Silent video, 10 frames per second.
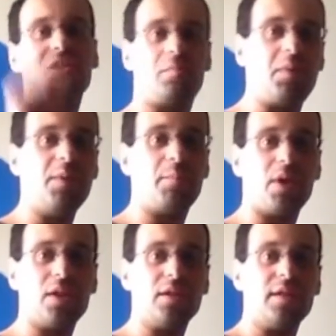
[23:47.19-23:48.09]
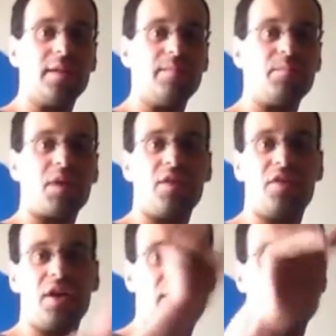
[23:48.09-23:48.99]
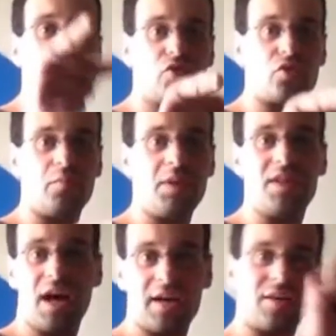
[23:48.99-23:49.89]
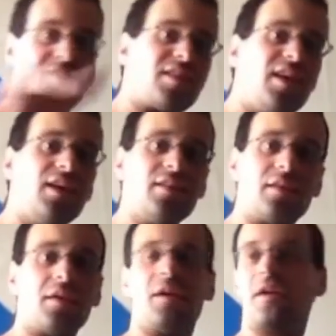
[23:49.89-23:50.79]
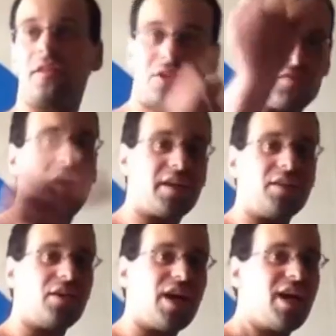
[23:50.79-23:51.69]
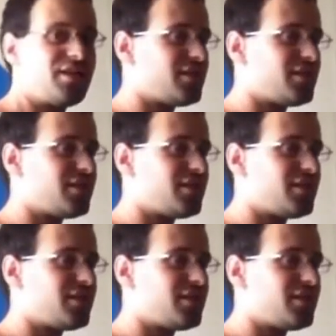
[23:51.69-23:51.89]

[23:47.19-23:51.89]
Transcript: who conquered the area of darker skinned people, and they refuse to be darker